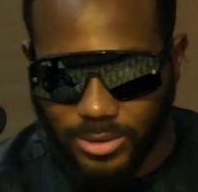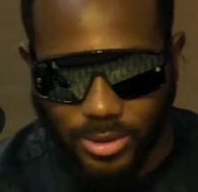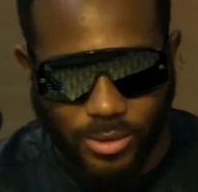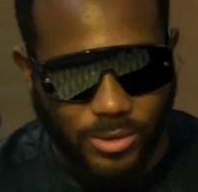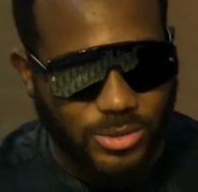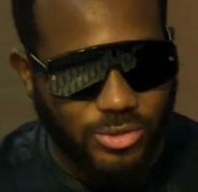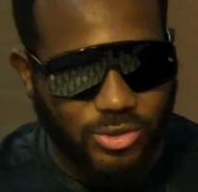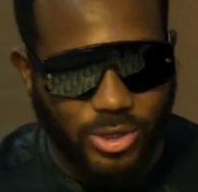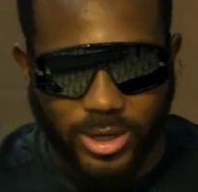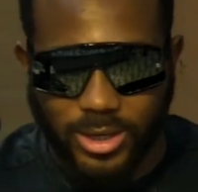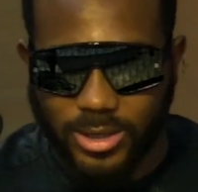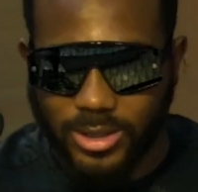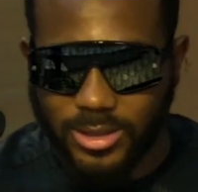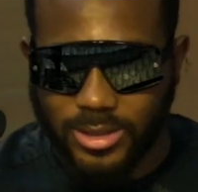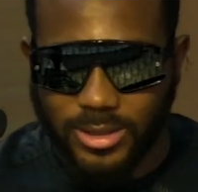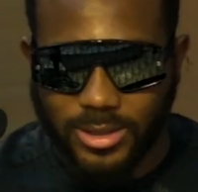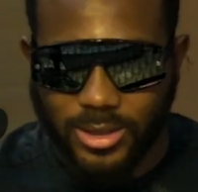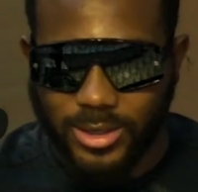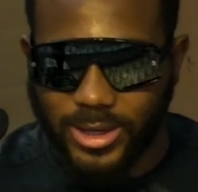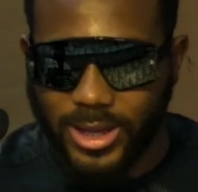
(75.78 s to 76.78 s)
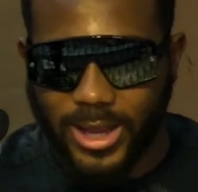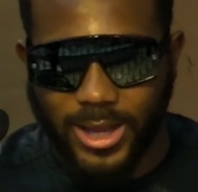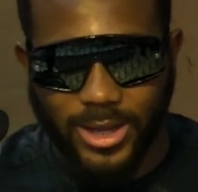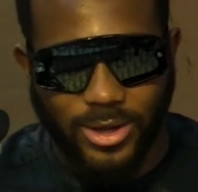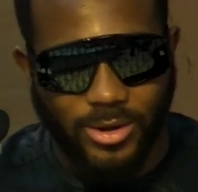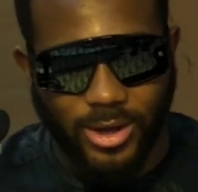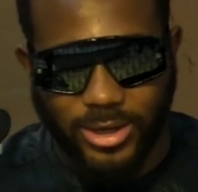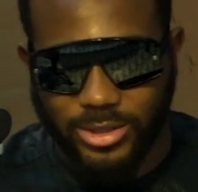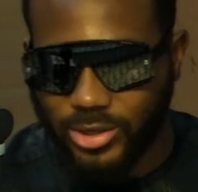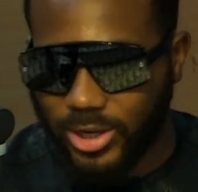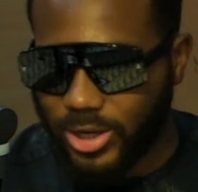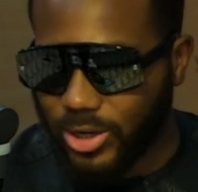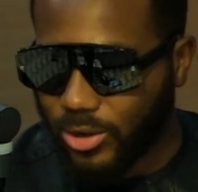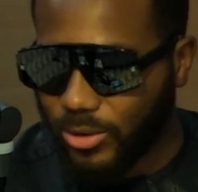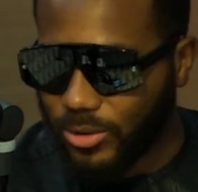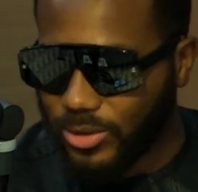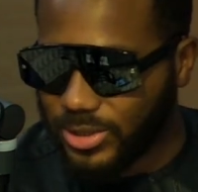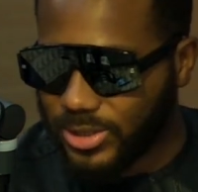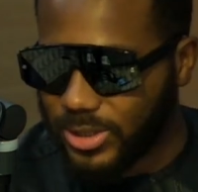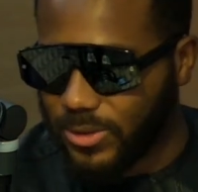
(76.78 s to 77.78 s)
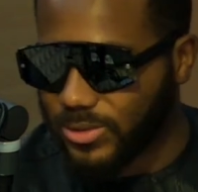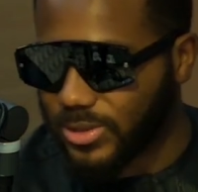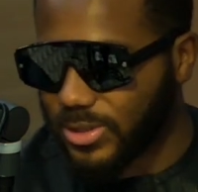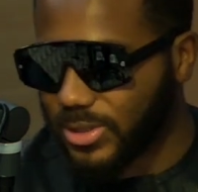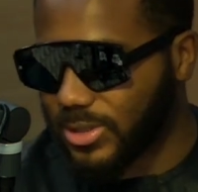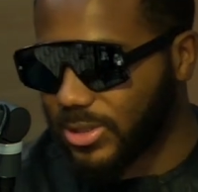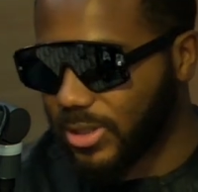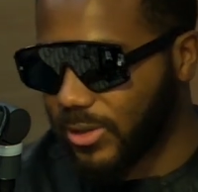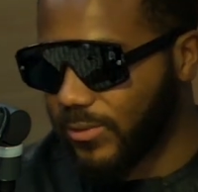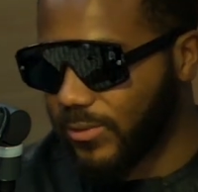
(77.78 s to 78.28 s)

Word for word: babies, shaking hands, trying to close deals and stuff.